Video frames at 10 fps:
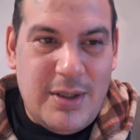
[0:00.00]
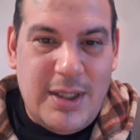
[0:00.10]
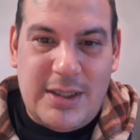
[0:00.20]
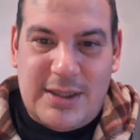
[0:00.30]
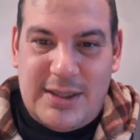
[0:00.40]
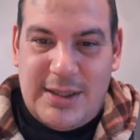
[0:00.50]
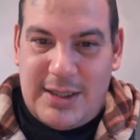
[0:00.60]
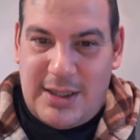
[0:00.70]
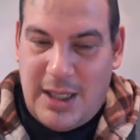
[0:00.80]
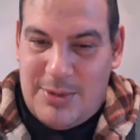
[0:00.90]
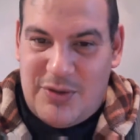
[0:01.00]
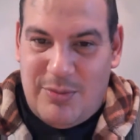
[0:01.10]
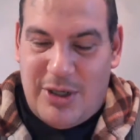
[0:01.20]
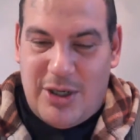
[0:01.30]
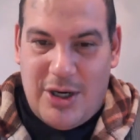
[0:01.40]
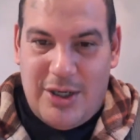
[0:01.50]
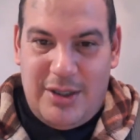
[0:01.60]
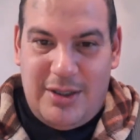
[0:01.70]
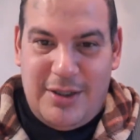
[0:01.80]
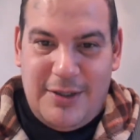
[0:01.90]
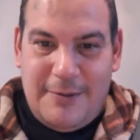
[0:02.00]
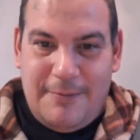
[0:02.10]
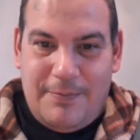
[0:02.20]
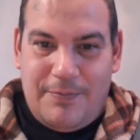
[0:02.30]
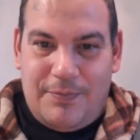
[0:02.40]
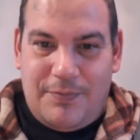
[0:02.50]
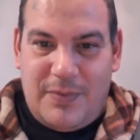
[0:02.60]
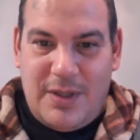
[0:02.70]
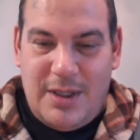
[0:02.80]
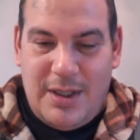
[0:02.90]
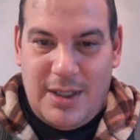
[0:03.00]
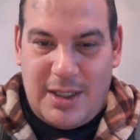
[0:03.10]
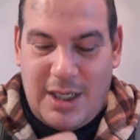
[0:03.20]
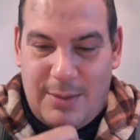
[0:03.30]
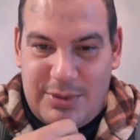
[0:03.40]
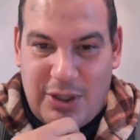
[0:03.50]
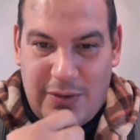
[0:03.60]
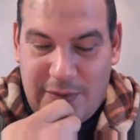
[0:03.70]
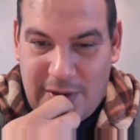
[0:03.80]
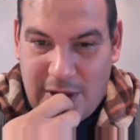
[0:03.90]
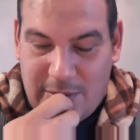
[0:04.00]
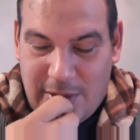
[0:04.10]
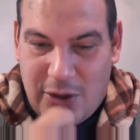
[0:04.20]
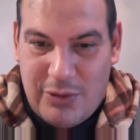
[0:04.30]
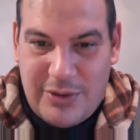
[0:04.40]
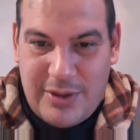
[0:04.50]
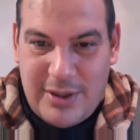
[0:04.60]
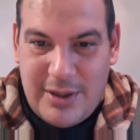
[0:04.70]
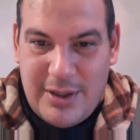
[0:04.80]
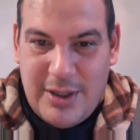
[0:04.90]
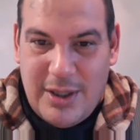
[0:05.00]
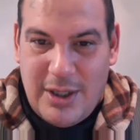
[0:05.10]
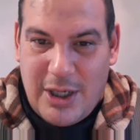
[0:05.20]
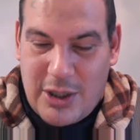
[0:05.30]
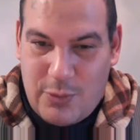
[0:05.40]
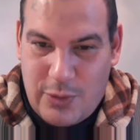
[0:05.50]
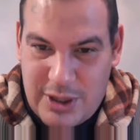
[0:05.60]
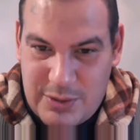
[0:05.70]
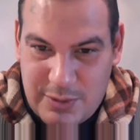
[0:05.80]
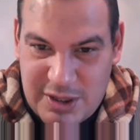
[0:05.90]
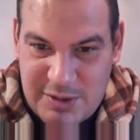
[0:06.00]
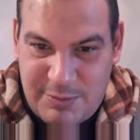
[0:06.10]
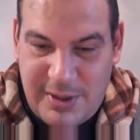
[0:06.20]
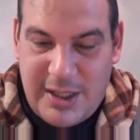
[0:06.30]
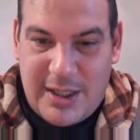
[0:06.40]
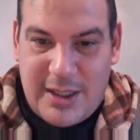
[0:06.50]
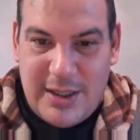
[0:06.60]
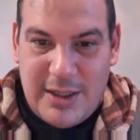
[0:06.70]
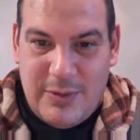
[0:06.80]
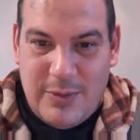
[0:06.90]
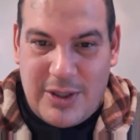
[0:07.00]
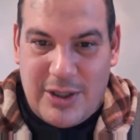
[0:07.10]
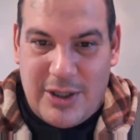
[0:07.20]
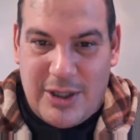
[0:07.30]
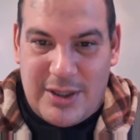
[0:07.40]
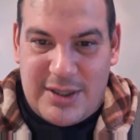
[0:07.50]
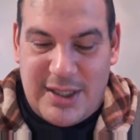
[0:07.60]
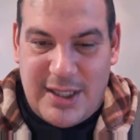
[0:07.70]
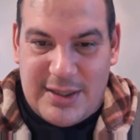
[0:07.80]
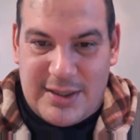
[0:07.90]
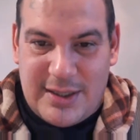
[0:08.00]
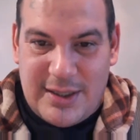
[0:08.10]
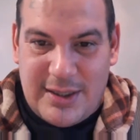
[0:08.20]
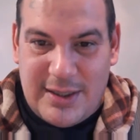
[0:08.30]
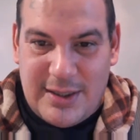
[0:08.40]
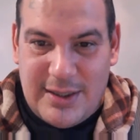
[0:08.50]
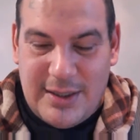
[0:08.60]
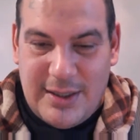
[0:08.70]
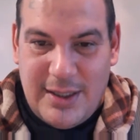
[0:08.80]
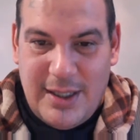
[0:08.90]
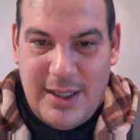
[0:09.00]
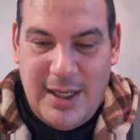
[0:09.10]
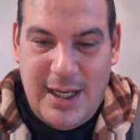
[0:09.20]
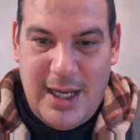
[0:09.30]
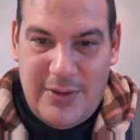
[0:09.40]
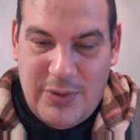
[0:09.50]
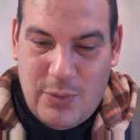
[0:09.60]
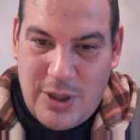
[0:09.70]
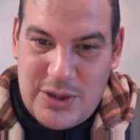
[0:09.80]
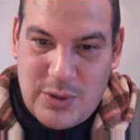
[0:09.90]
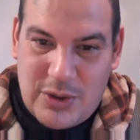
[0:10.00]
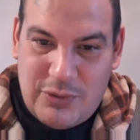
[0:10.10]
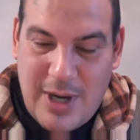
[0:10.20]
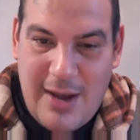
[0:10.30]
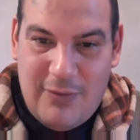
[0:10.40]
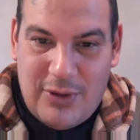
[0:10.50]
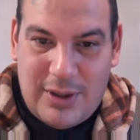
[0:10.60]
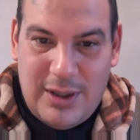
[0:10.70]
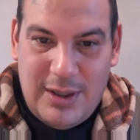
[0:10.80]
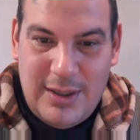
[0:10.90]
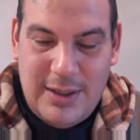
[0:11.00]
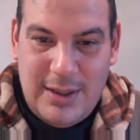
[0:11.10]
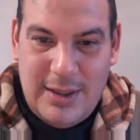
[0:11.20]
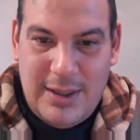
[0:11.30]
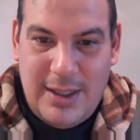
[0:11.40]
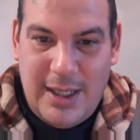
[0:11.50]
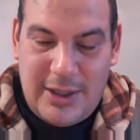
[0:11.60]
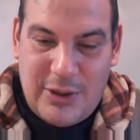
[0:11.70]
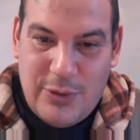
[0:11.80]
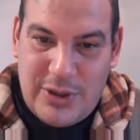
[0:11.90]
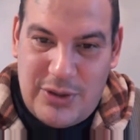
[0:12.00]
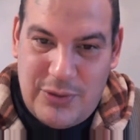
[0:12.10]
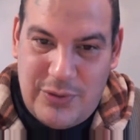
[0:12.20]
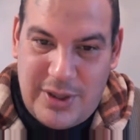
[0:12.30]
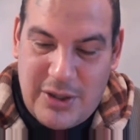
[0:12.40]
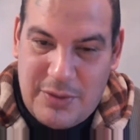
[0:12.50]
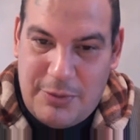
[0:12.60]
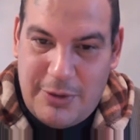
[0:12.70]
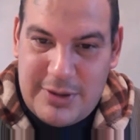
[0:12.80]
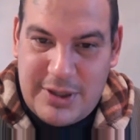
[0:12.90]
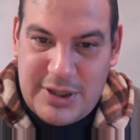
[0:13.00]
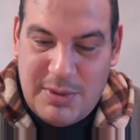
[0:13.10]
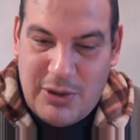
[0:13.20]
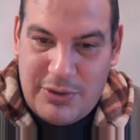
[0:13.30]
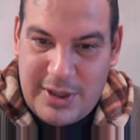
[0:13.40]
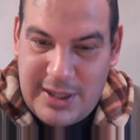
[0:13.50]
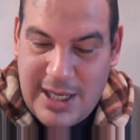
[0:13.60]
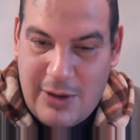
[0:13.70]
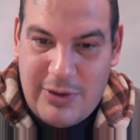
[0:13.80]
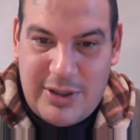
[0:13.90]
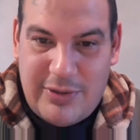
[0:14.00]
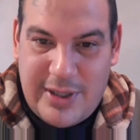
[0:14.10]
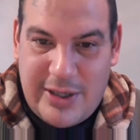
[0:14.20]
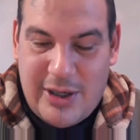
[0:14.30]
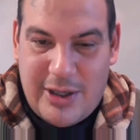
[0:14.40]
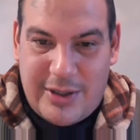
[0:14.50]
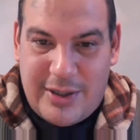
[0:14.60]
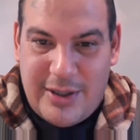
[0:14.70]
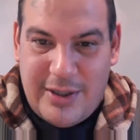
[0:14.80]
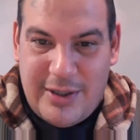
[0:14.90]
it comes from our heart, it comes out of our mouth, our words will speak what our heart says, and the words will travel and go into the other person's mouth and down into their heart.